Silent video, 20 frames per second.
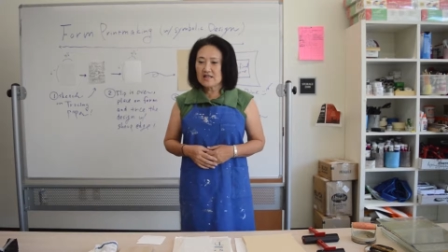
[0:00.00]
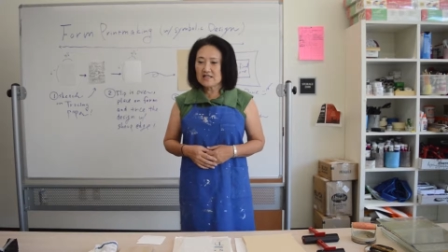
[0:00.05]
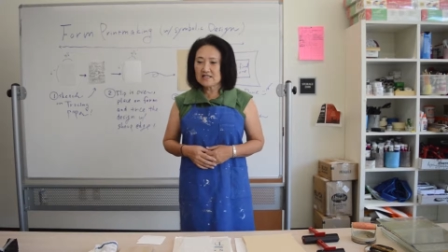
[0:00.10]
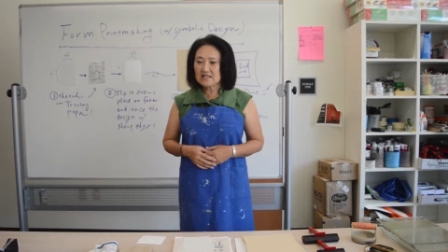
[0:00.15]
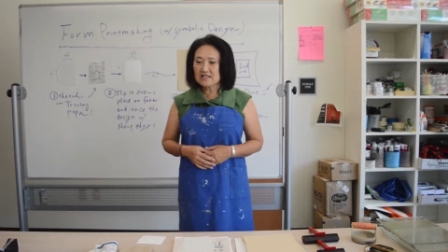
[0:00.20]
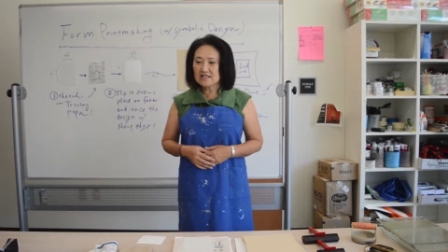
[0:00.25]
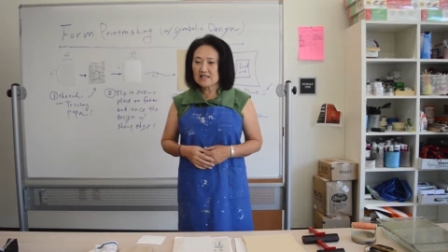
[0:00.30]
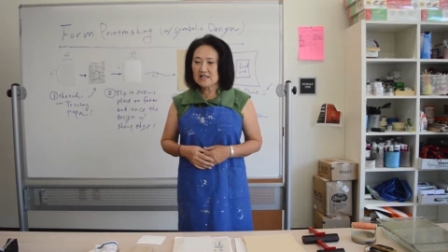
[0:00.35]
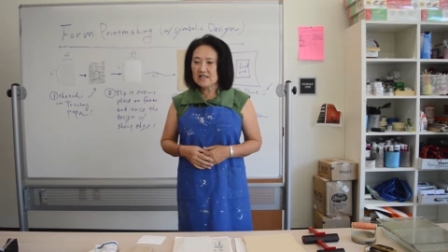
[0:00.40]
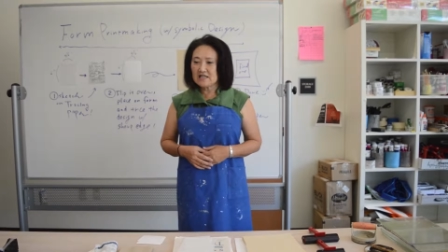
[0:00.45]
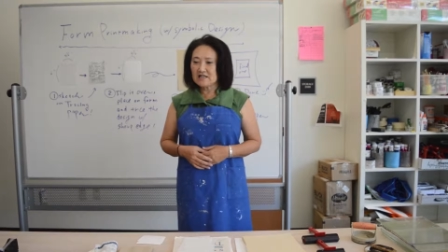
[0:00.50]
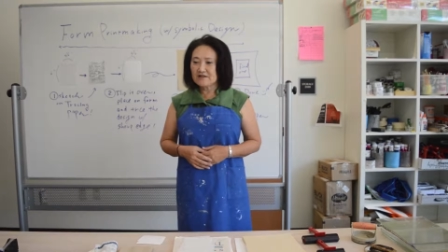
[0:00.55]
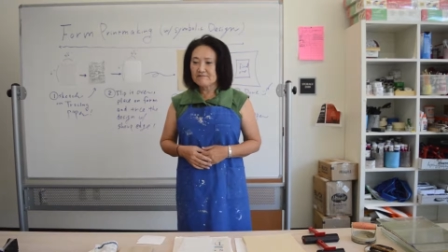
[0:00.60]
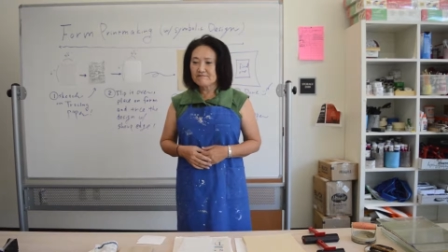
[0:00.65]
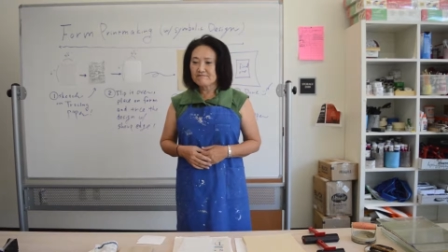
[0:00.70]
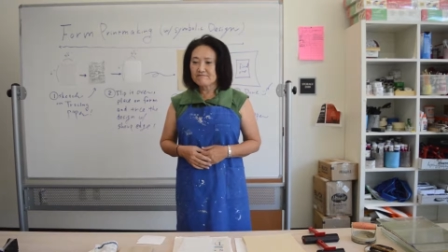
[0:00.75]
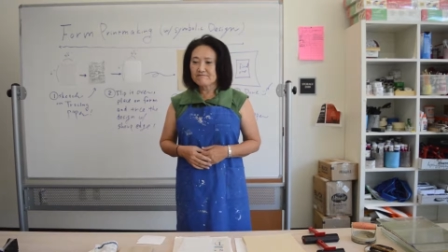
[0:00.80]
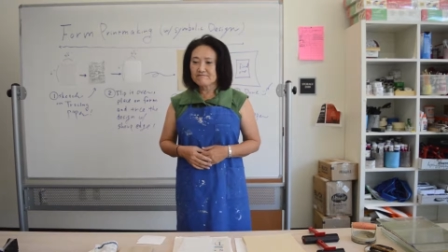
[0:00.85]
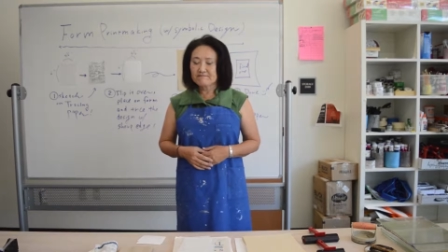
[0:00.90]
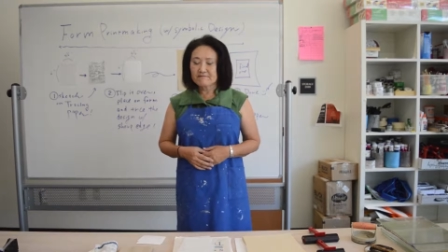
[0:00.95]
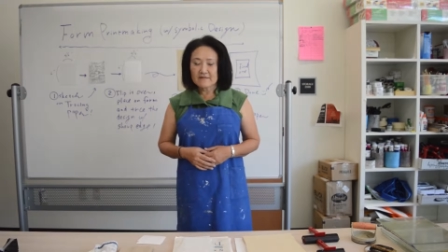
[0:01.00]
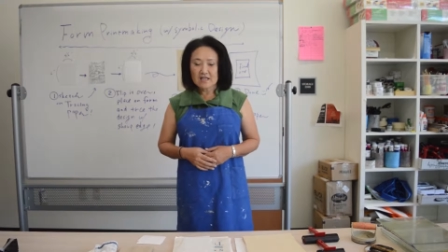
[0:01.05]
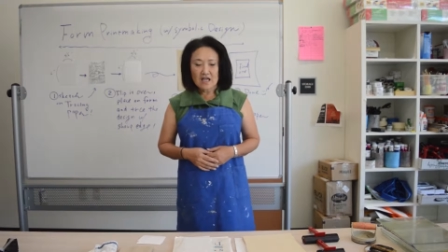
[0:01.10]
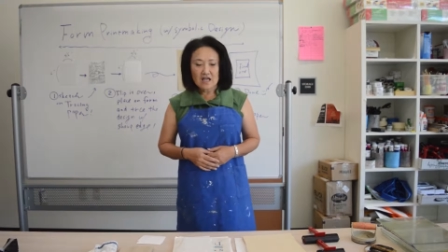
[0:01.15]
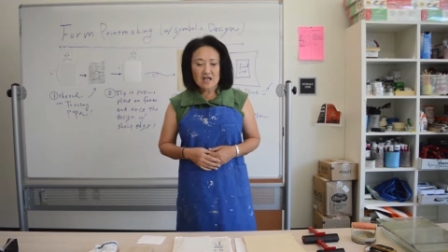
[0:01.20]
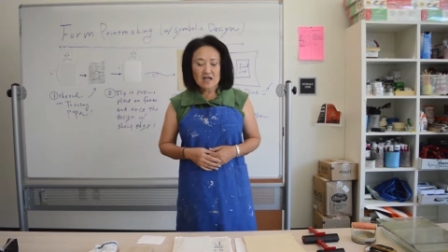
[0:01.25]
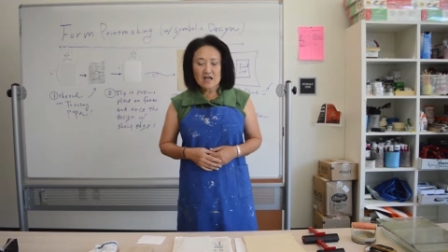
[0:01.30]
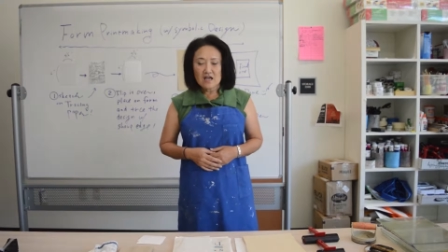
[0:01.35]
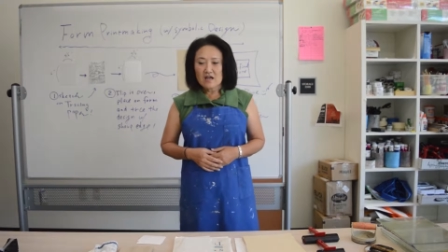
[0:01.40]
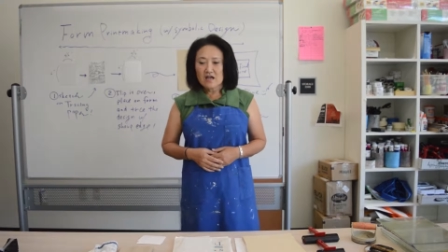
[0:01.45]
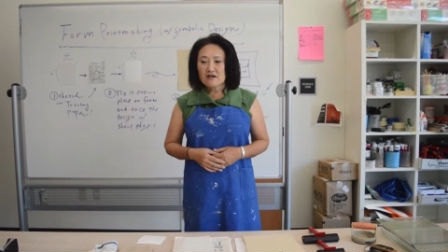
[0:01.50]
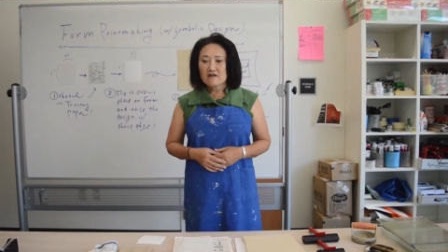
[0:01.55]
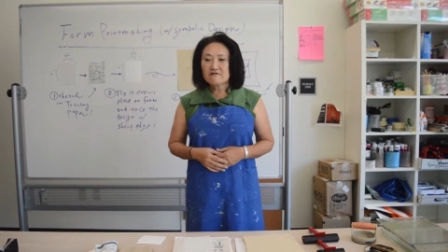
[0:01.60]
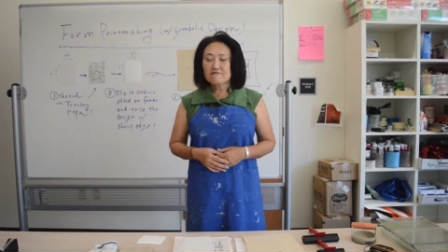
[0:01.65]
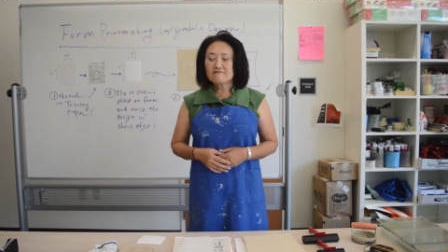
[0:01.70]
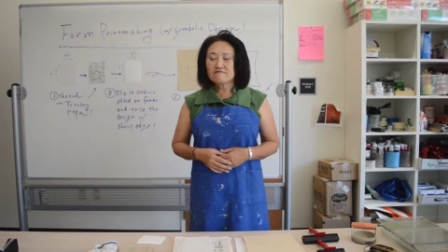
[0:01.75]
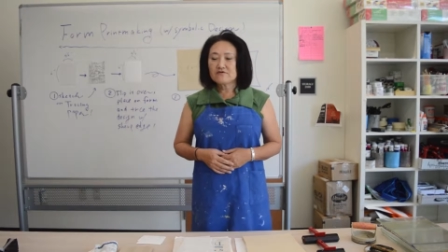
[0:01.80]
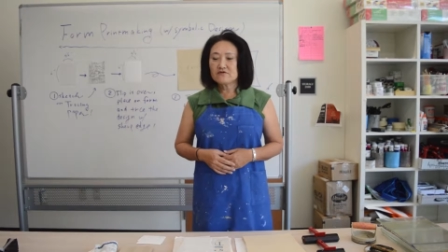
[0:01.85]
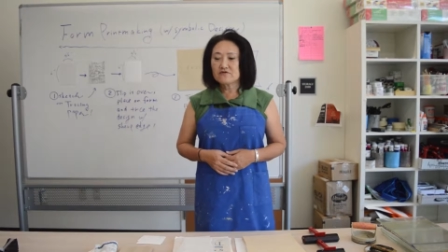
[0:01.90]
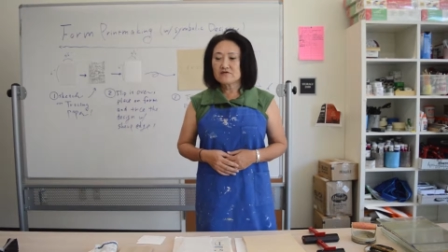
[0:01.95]
let's see.
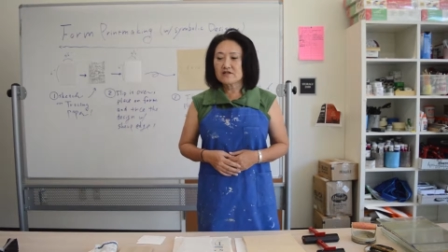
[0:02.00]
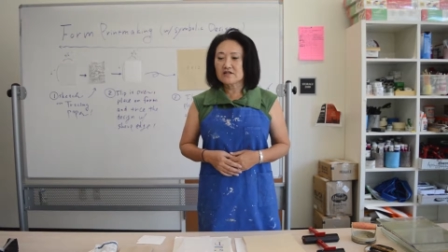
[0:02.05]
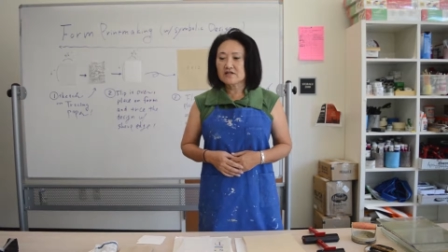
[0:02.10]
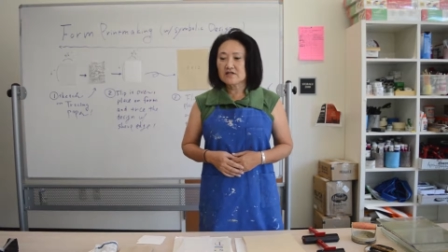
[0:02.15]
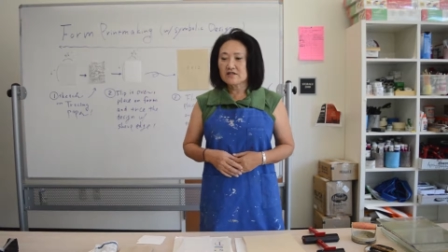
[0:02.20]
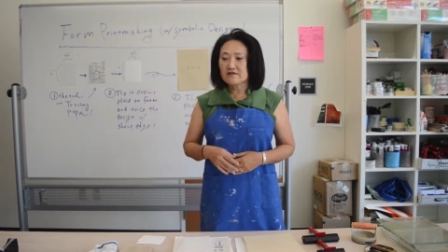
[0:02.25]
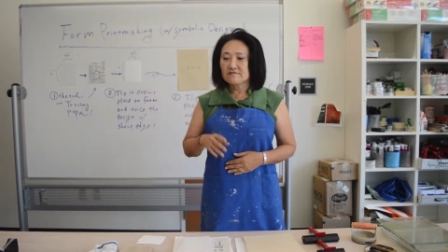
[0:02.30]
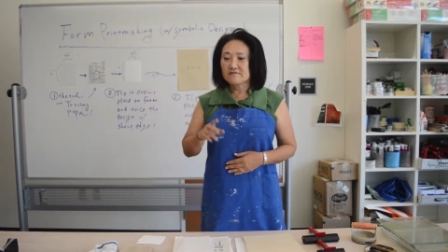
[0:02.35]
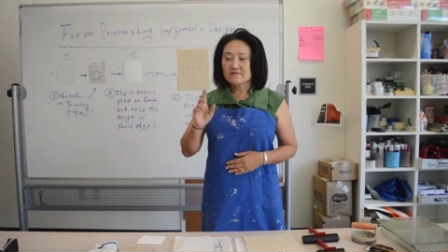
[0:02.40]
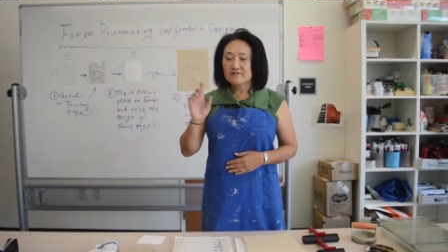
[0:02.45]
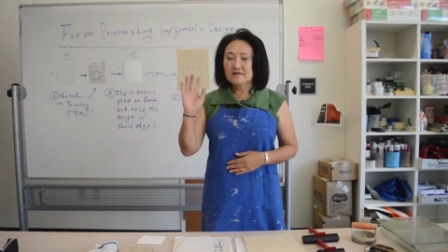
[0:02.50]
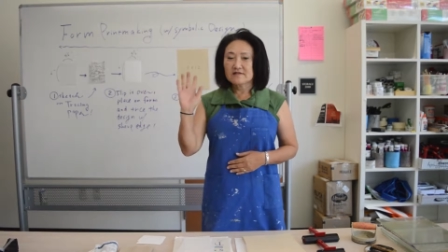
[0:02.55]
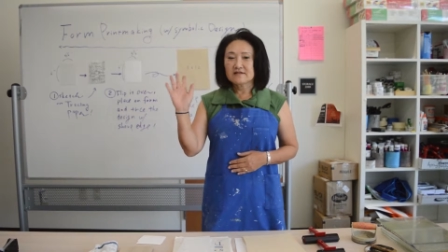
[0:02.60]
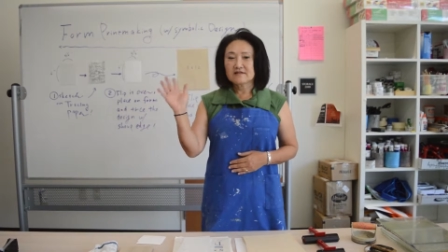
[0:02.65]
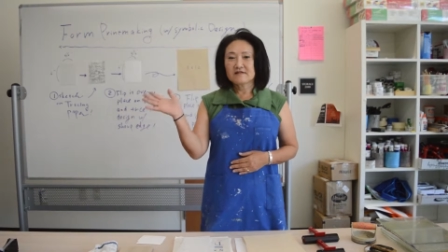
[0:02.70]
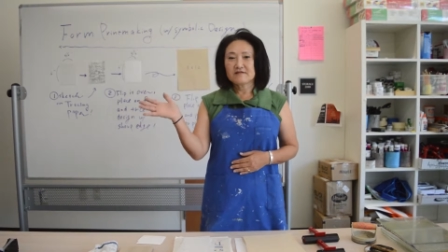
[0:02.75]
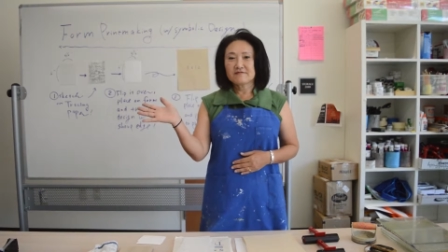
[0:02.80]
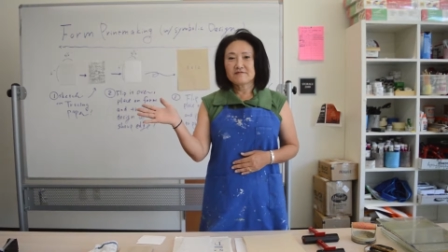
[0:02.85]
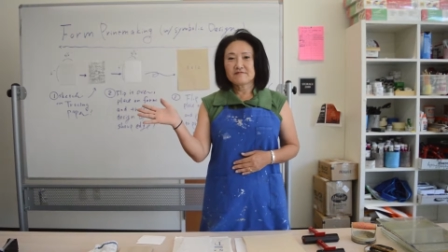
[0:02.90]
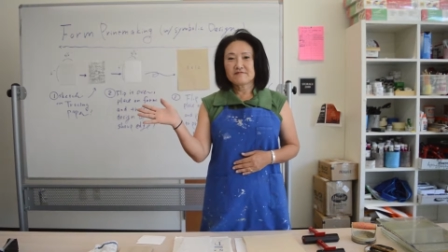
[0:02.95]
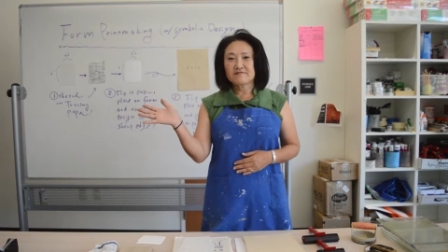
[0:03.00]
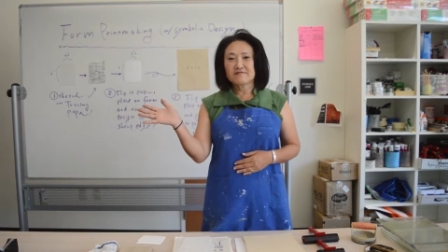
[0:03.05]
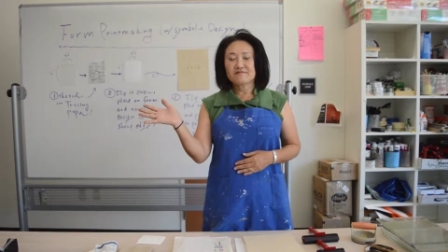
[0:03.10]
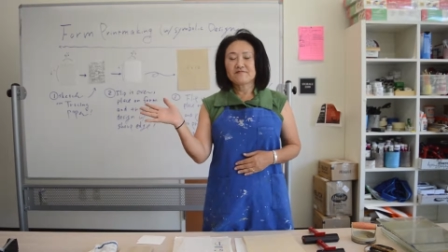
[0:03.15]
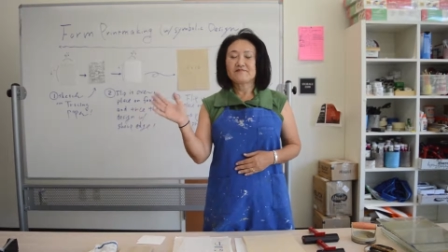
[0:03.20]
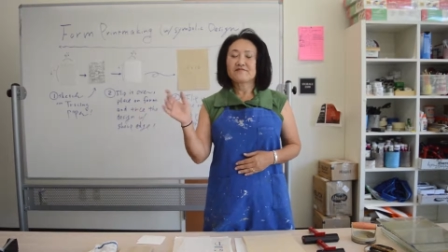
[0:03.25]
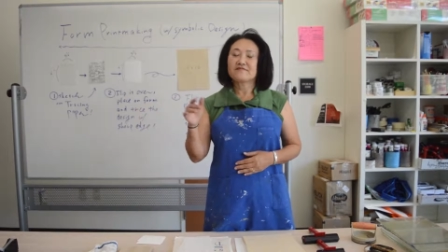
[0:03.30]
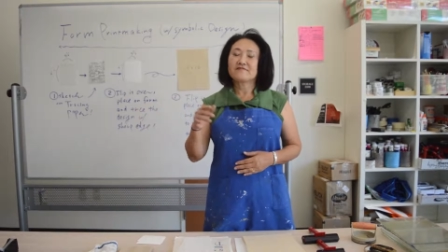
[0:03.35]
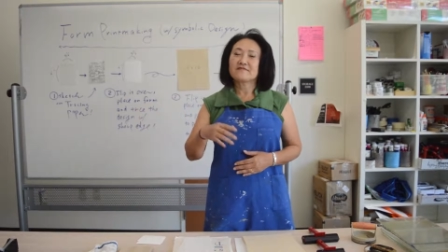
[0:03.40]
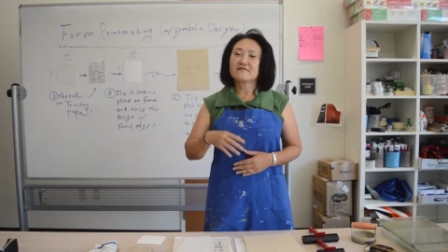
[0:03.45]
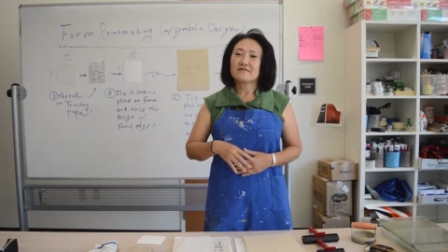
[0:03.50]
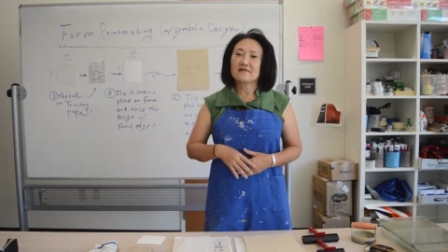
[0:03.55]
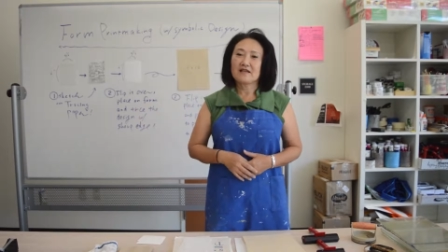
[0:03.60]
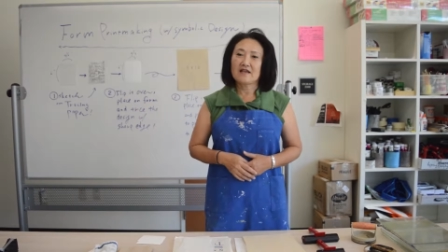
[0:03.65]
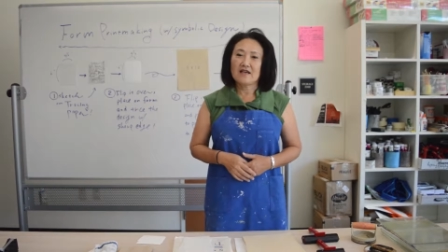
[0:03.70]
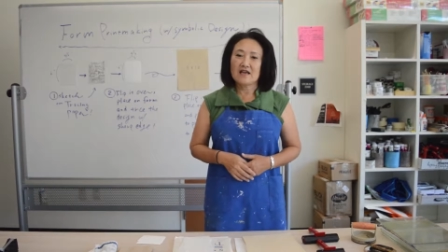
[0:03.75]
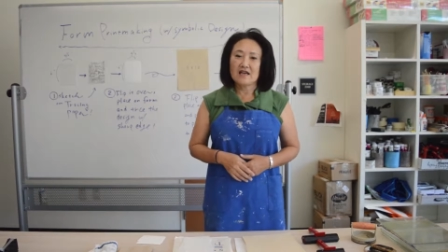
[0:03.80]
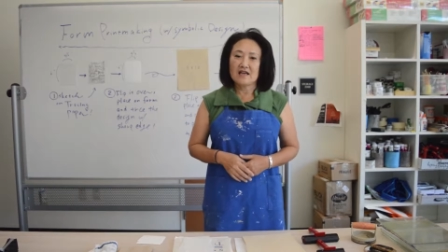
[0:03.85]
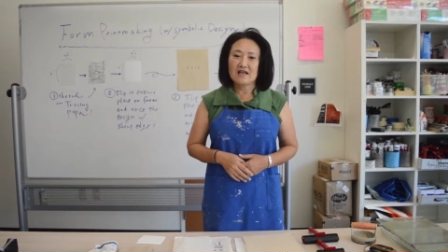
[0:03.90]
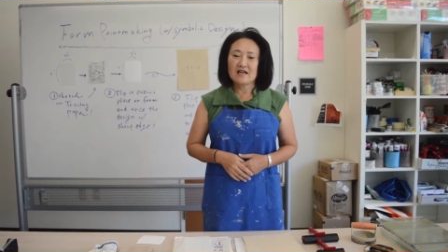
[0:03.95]
First,
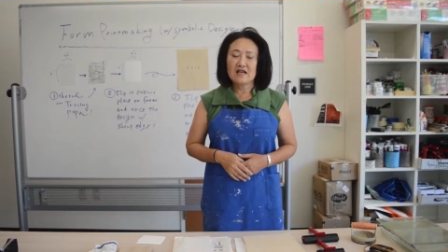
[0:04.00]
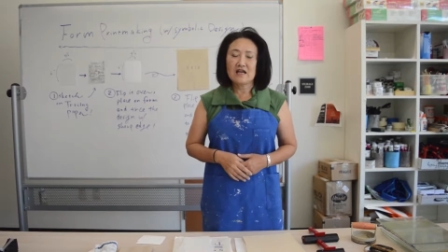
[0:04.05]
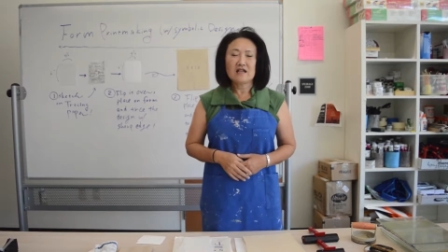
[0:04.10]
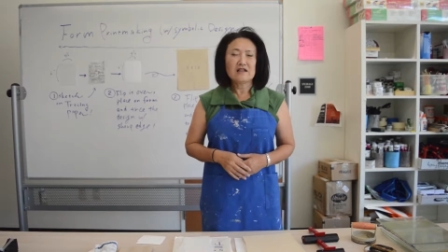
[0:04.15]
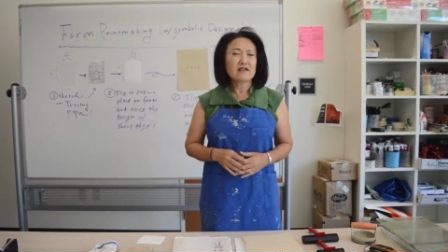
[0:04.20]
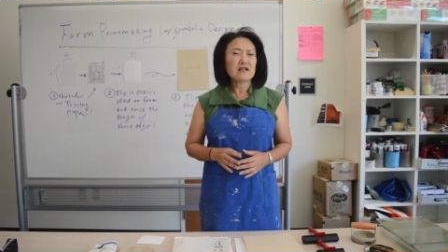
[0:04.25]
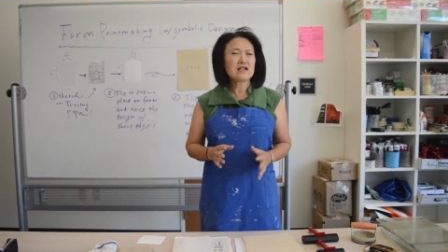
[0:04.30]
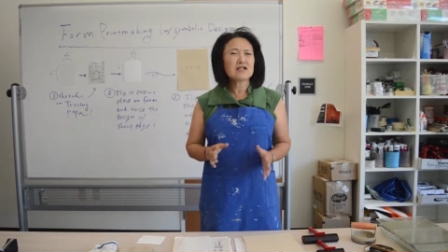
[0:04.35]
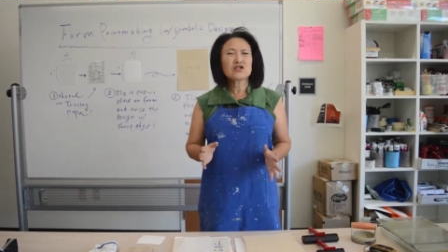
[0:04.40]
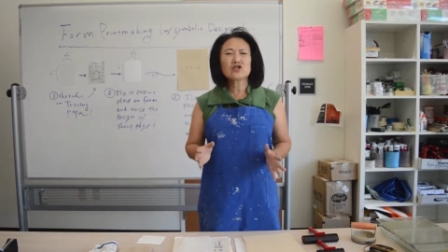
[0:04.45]
okay, there are